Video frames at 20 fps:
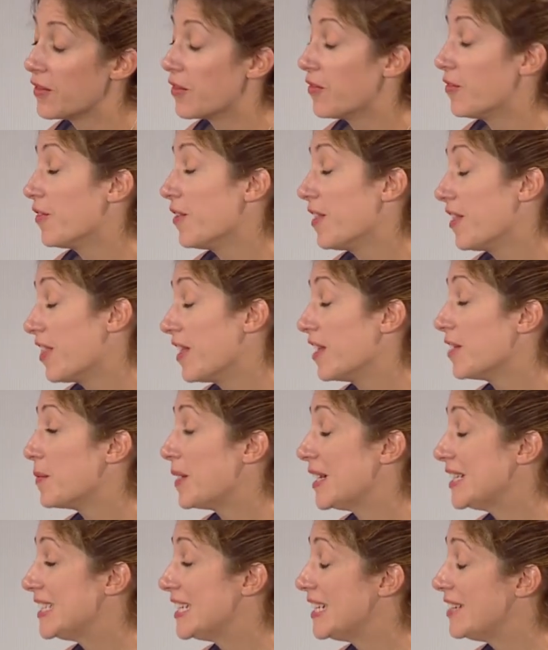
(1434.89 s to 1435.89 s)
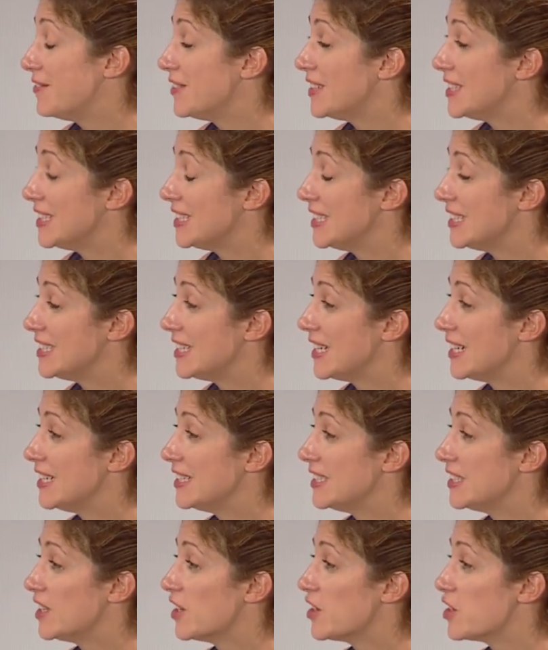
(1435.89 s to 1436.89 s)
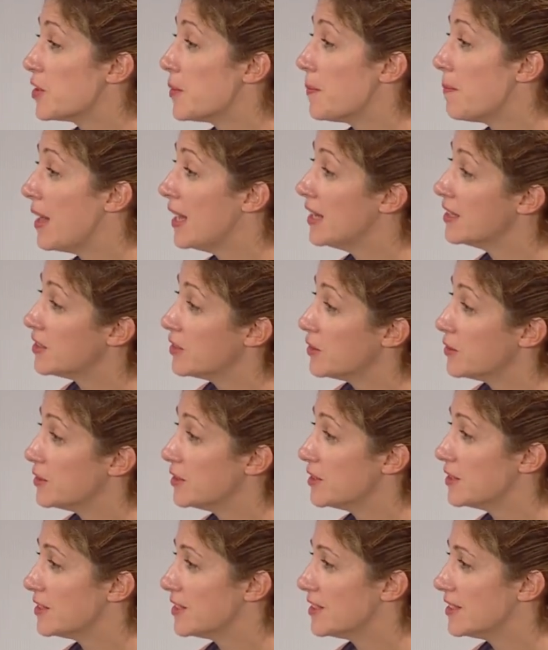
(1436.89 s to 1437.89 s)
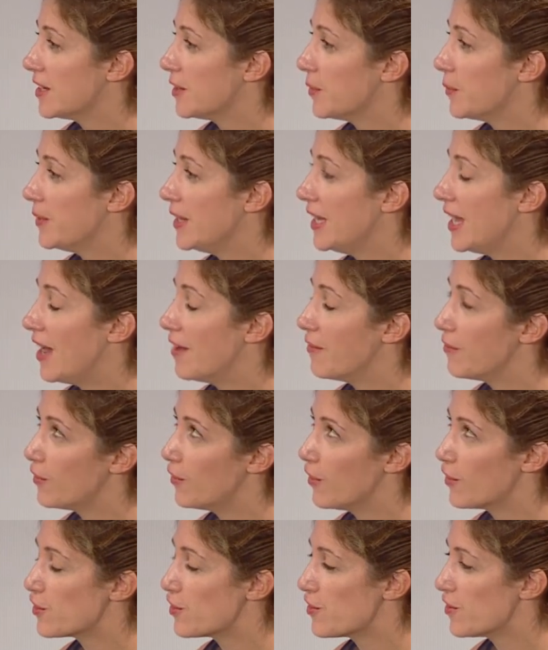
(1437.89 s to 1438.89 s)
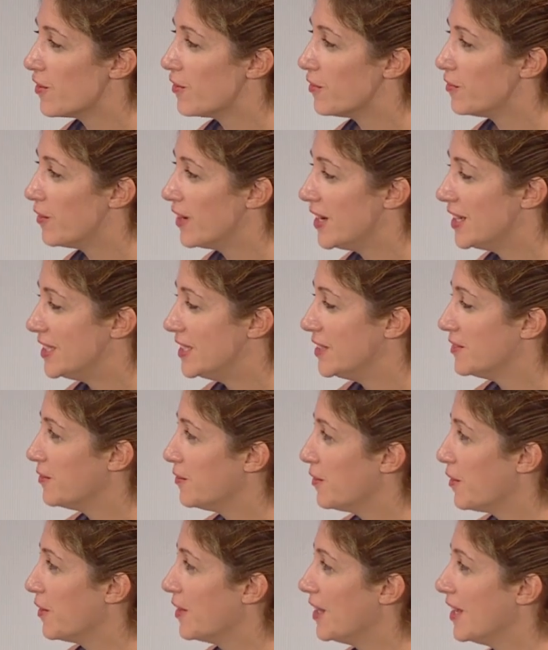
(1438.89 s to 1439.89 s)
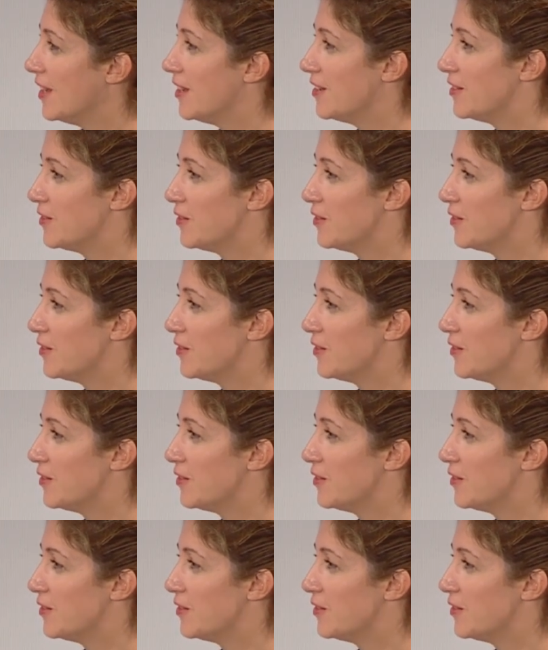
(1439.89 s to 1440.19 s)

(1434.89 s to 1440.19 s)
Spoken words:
funny thing about television is that it's such a mass audience that we have the luxury of waiting for the geeks